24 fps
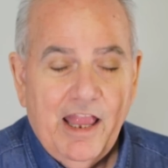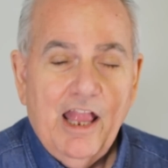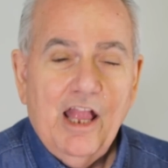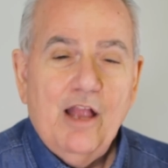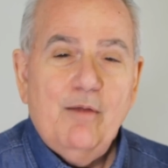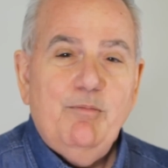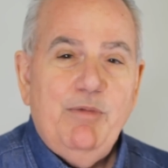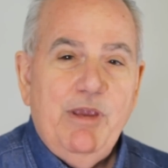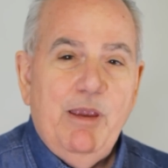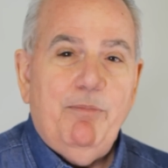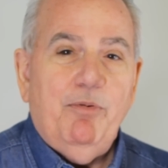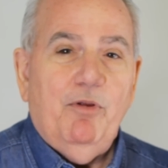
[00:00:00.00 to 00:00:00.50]

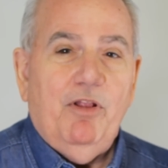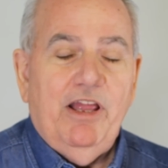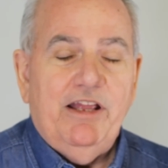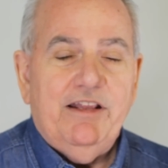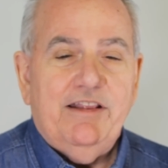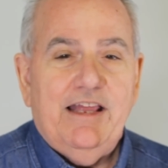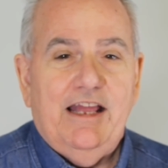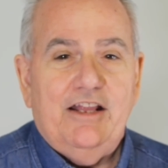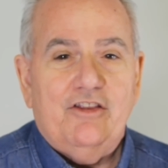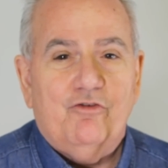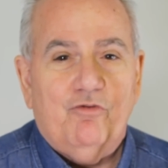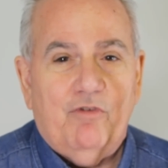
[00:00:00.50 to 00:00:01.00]
People like
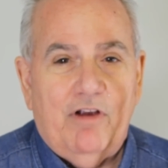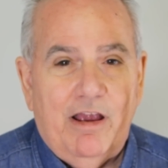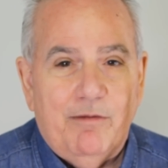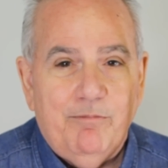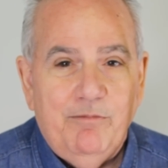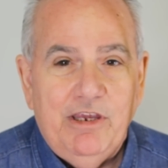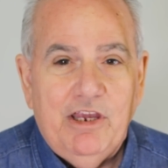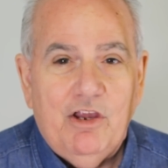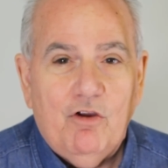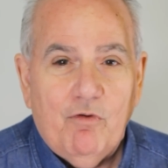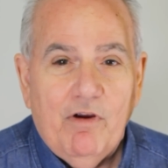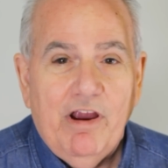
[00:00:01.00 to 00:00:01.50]
that drive me
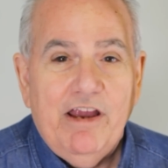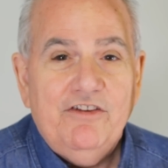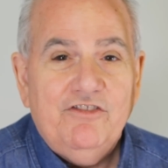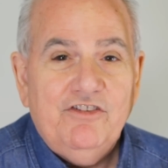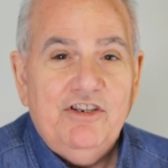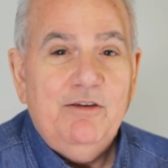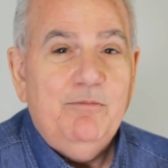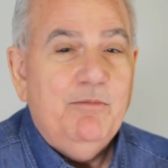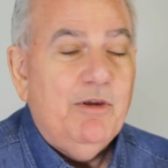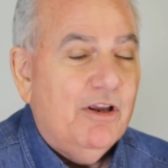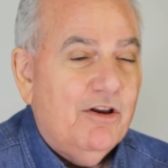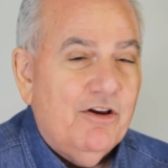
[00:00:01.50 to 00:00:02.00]
crazy
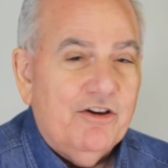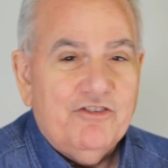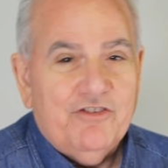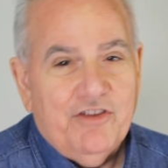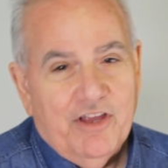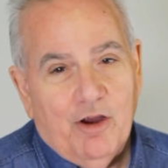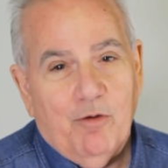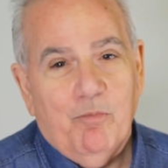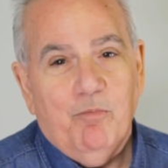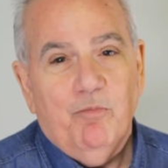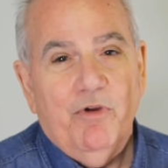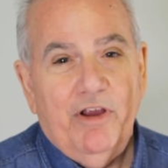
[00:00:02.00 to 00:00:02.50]
because they're
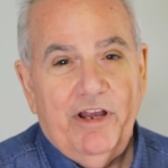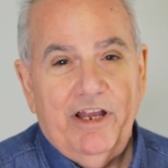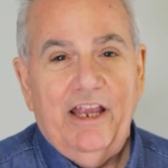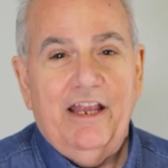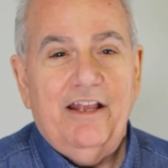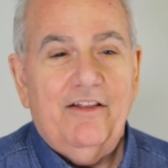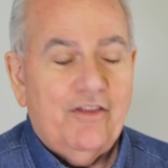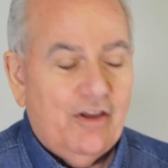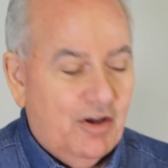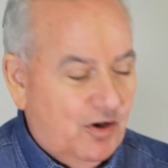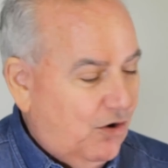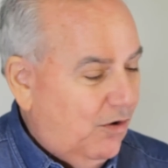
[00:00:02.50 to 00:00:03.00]
bringing
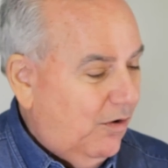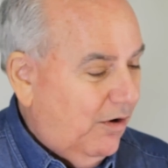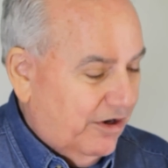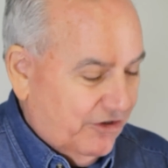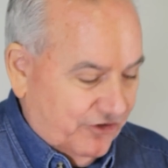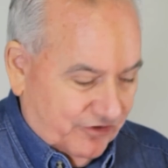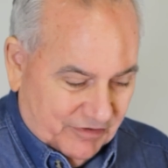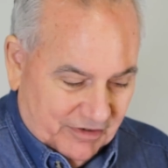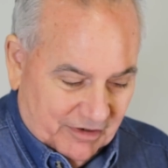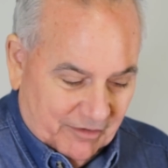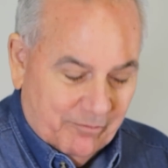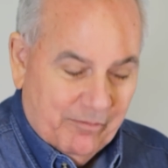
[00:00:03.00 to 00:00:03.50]
the cost
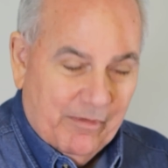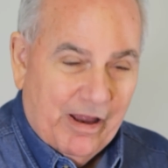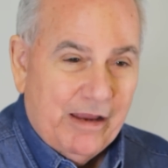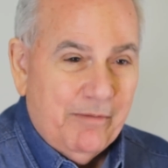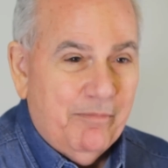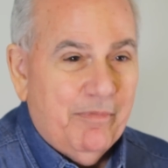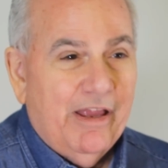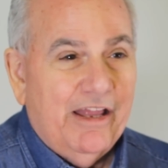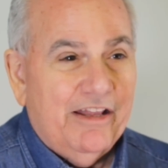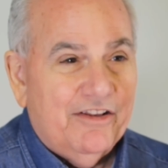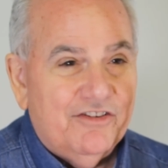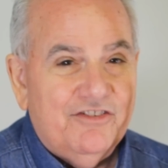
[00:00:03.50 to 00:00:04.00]
of my
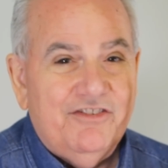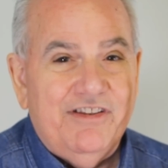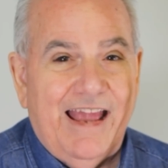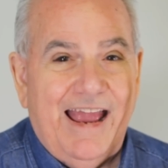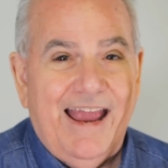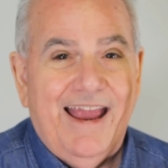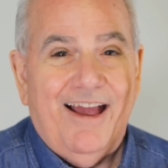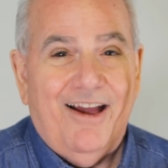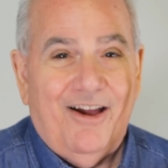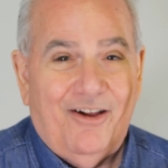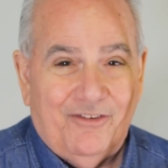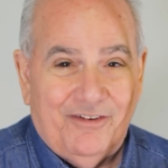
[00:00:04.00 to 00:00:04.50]
pens
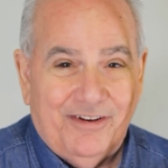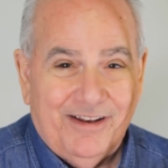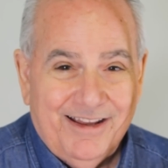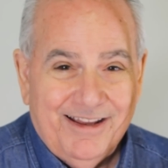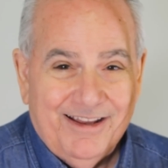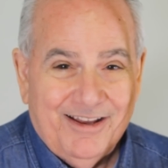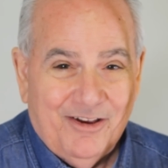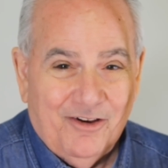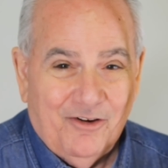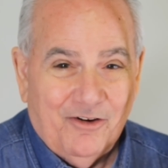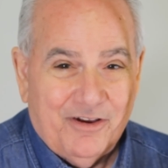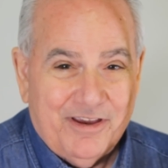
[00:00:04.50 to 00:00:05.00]
down.
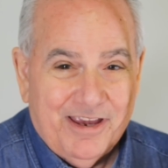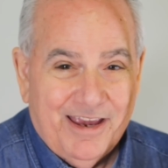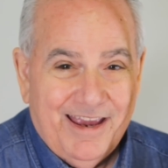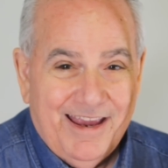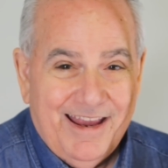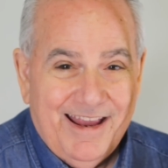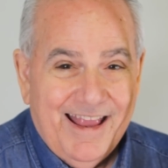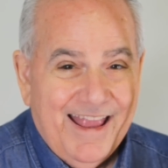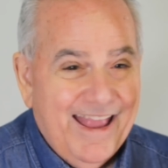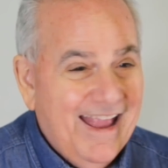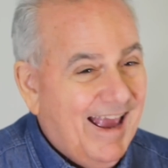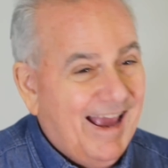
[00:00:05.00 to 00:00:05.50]
Okay?
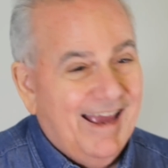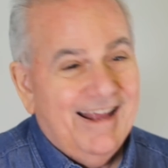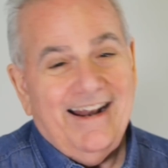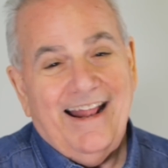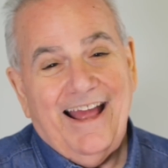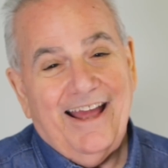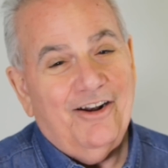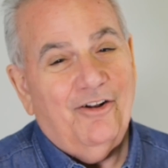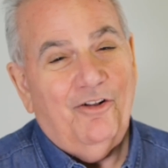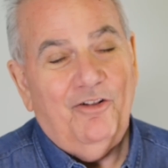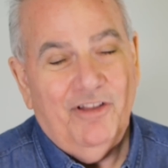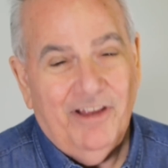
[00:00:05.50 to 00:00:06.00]
And I
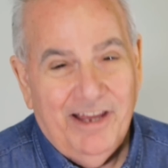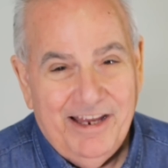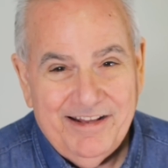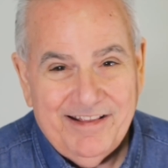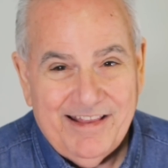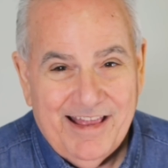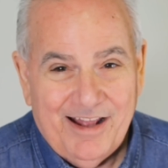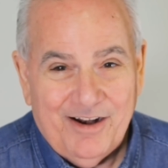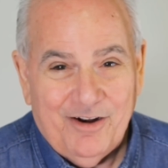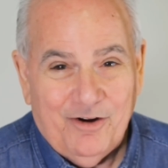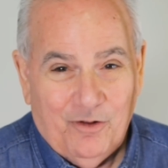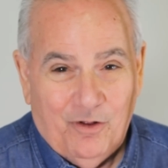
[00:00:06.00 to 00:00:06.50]
don't like
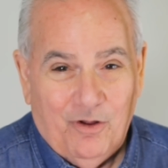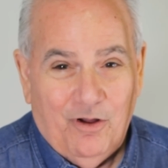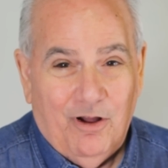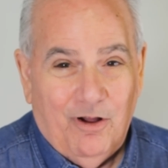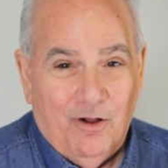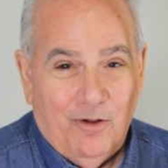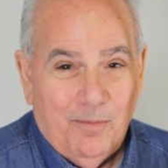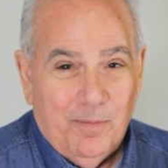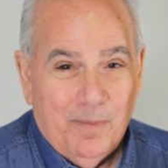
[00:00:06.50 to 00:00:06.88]
that at all.